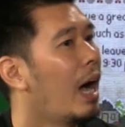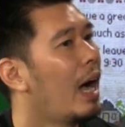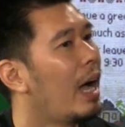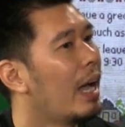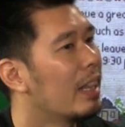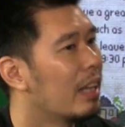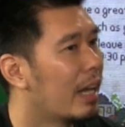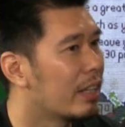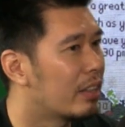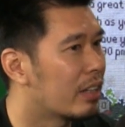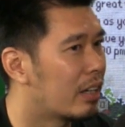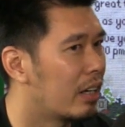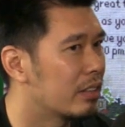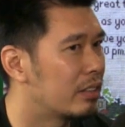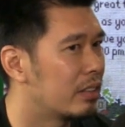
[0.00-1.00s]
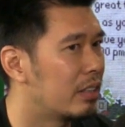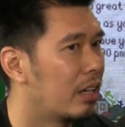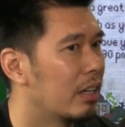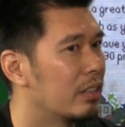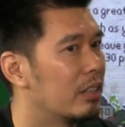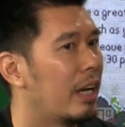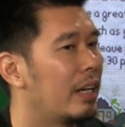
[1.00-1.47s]
I like The Constant
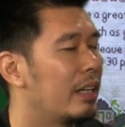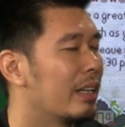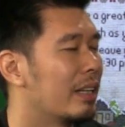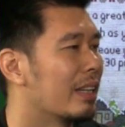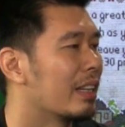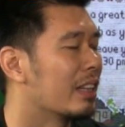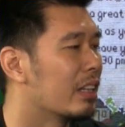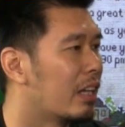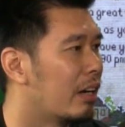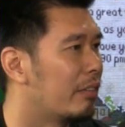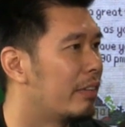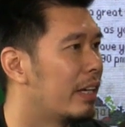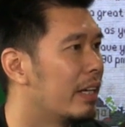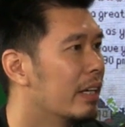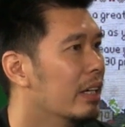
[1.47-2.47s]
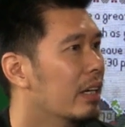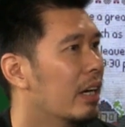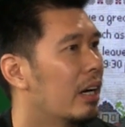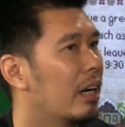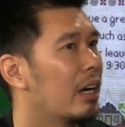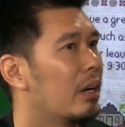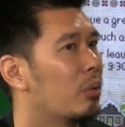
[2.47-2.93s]
Gardener. I didn't love it.
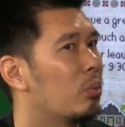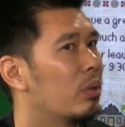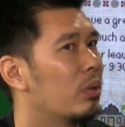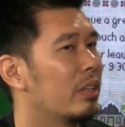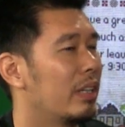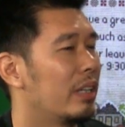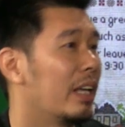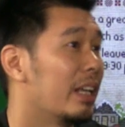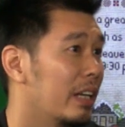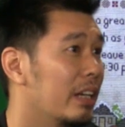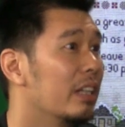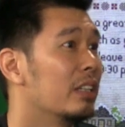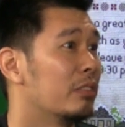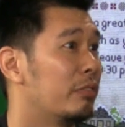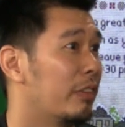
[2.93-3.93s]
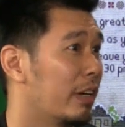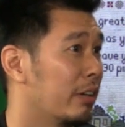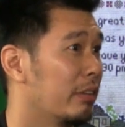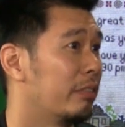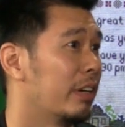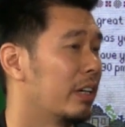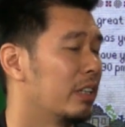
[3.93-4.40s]
Uh, one, yeah, it is very,
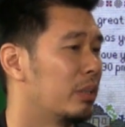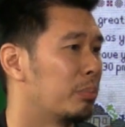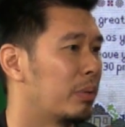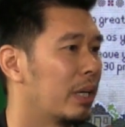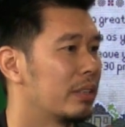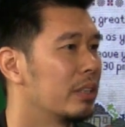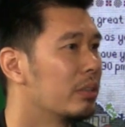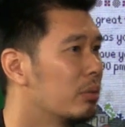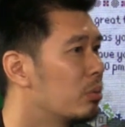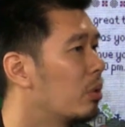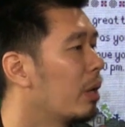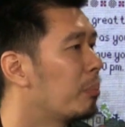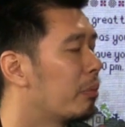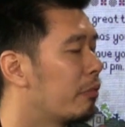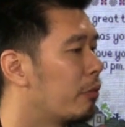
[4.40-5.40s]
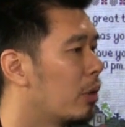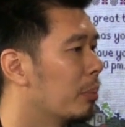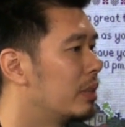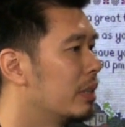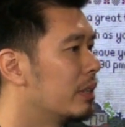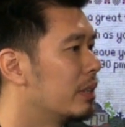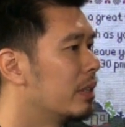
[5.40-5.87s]
very depressing. Great
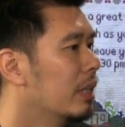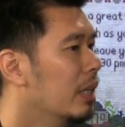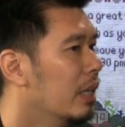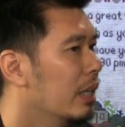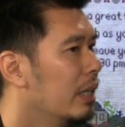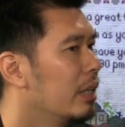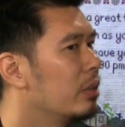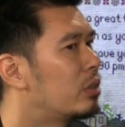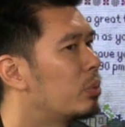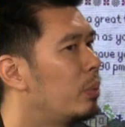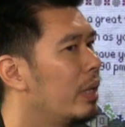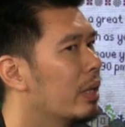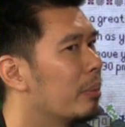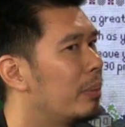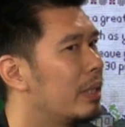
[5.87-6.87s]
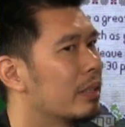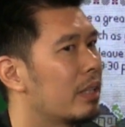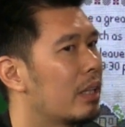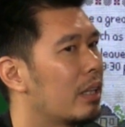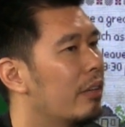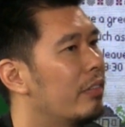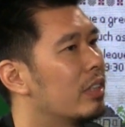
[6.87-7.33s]
performances. It's weird because I
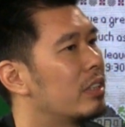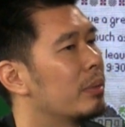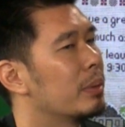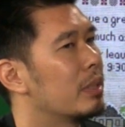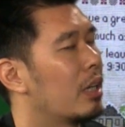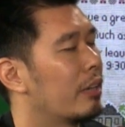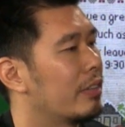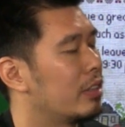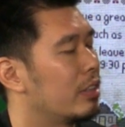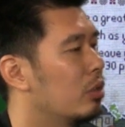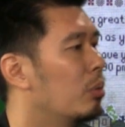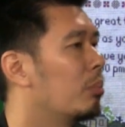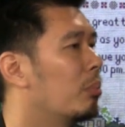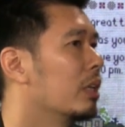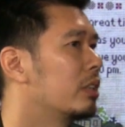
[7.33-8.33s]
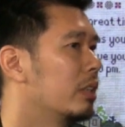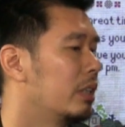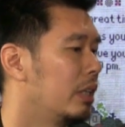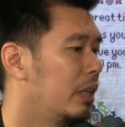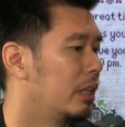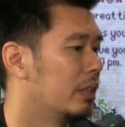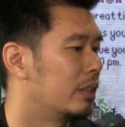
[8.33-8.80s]
love the cinematography so much
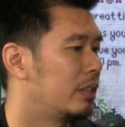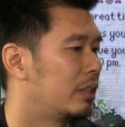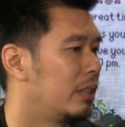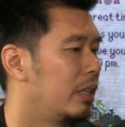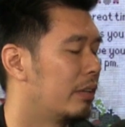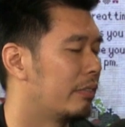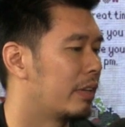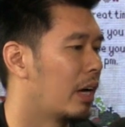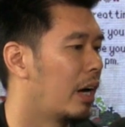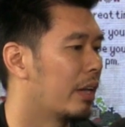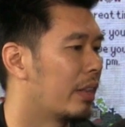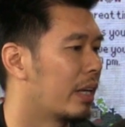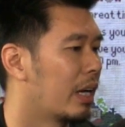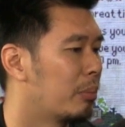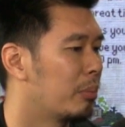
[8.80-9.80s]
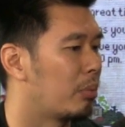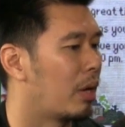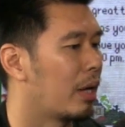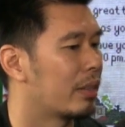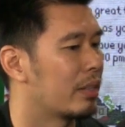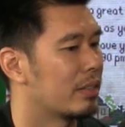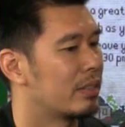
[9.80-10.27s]
in, in City of God. They kind of
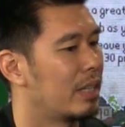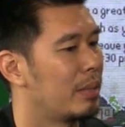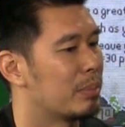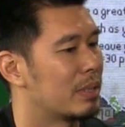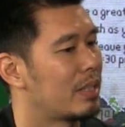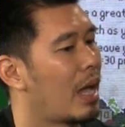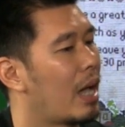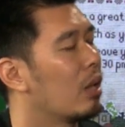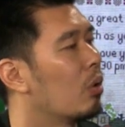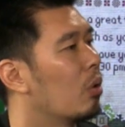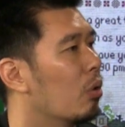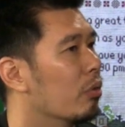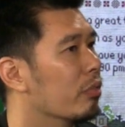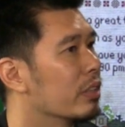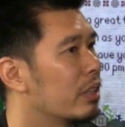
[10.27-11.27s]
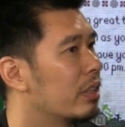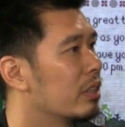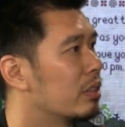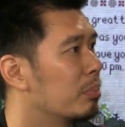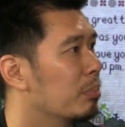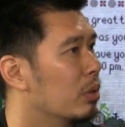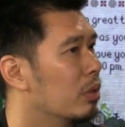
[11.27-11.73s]
brought the same style over to
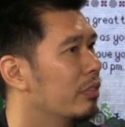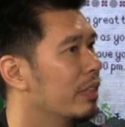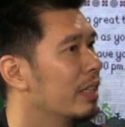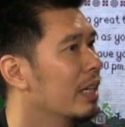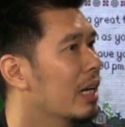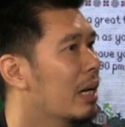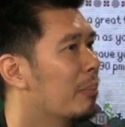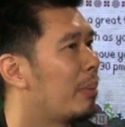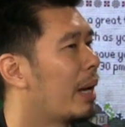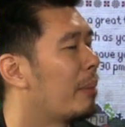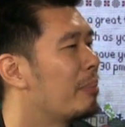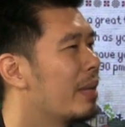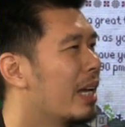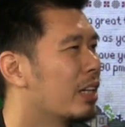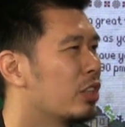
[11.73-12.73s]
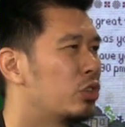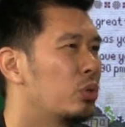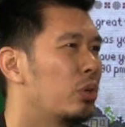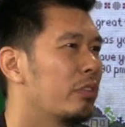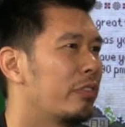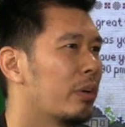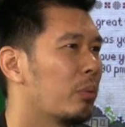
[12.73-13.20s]
this movie, but I'm not
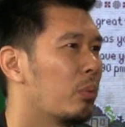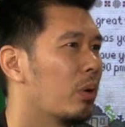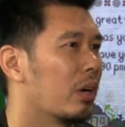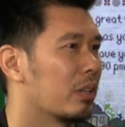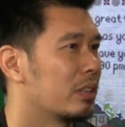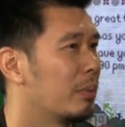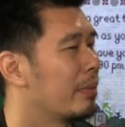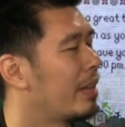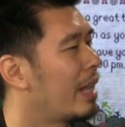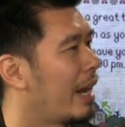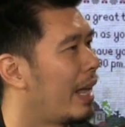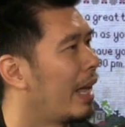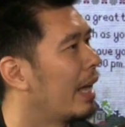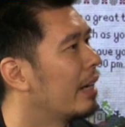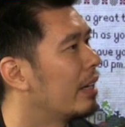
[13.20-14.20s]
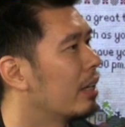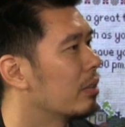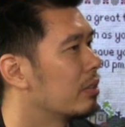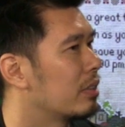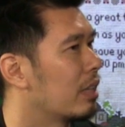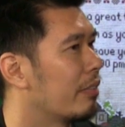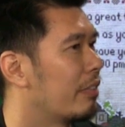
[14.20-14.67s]
sure if it works. Some of that
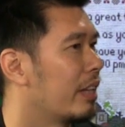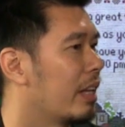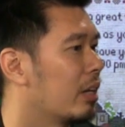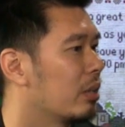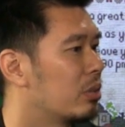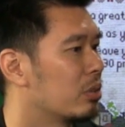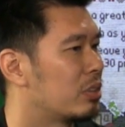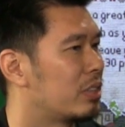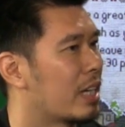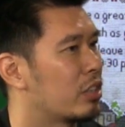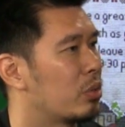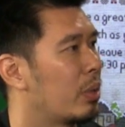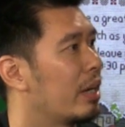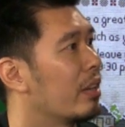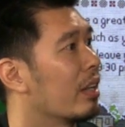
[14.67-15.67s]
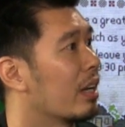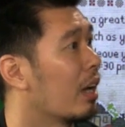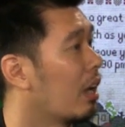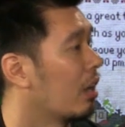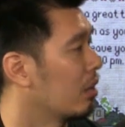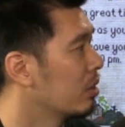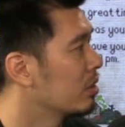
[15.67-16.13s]
handheld stuff, and they also saturated the
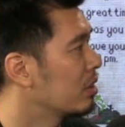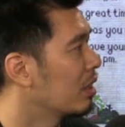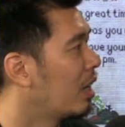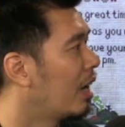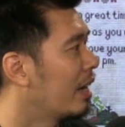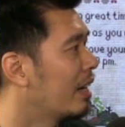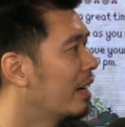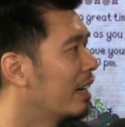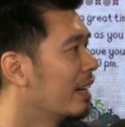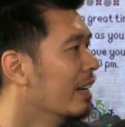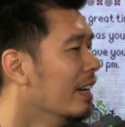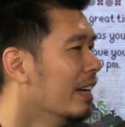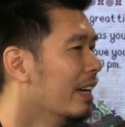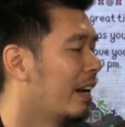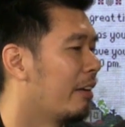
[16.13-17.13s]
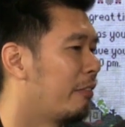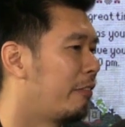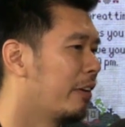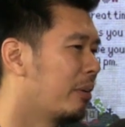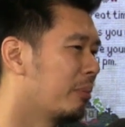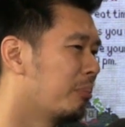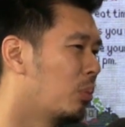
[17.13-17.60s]
colors a lot in it, mm-hmm. and it
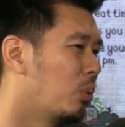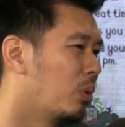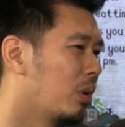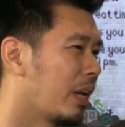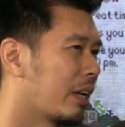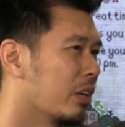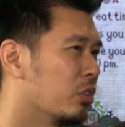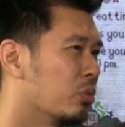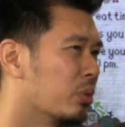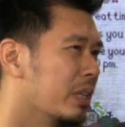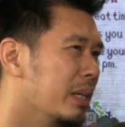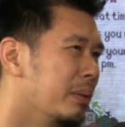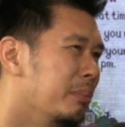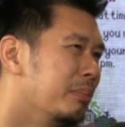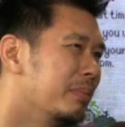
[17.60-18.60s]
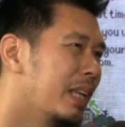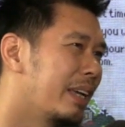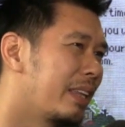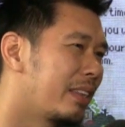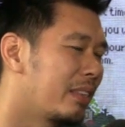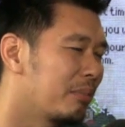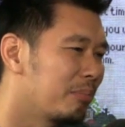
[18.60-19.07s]
felt more like a dream
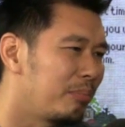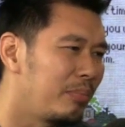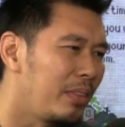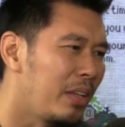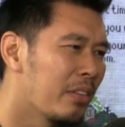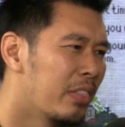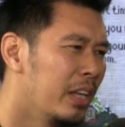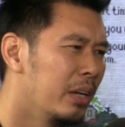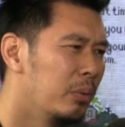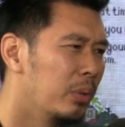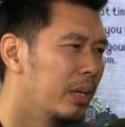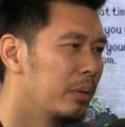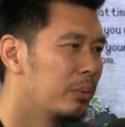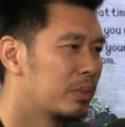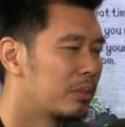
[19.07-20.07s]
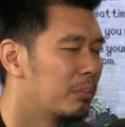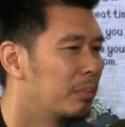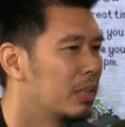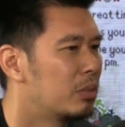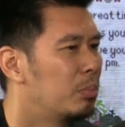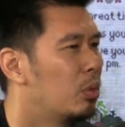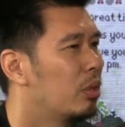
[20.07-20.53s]
like thing when it was
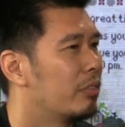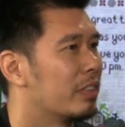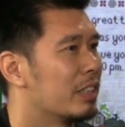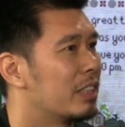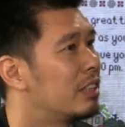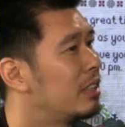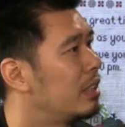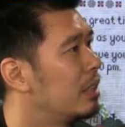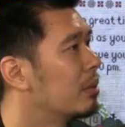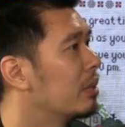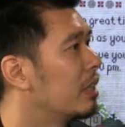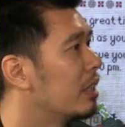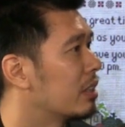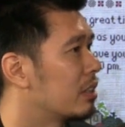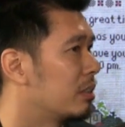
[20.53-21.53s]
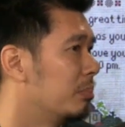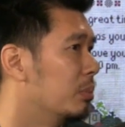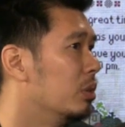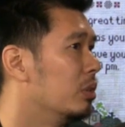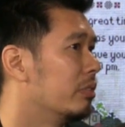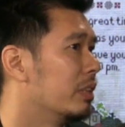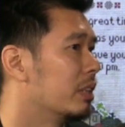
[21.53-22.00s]
much more of a serious
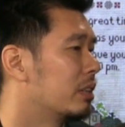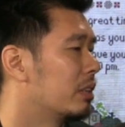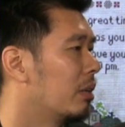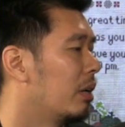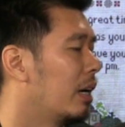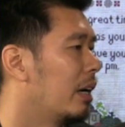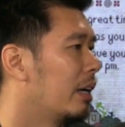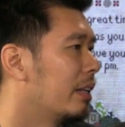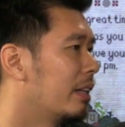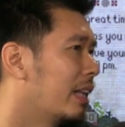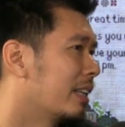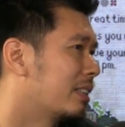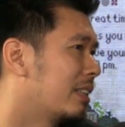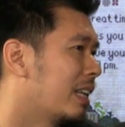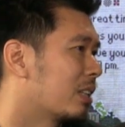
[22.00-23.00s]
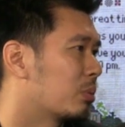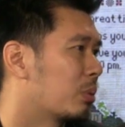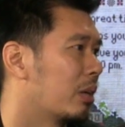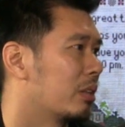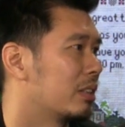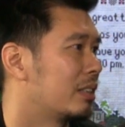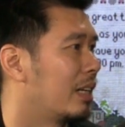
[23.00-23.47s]
movie. So I that that's
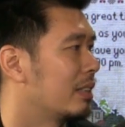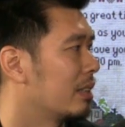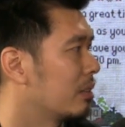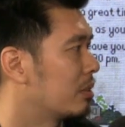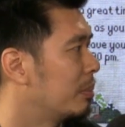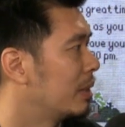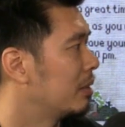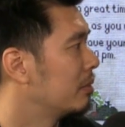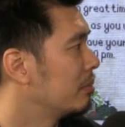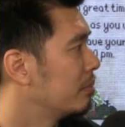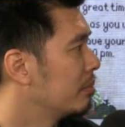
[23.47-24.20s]
what stands out to me.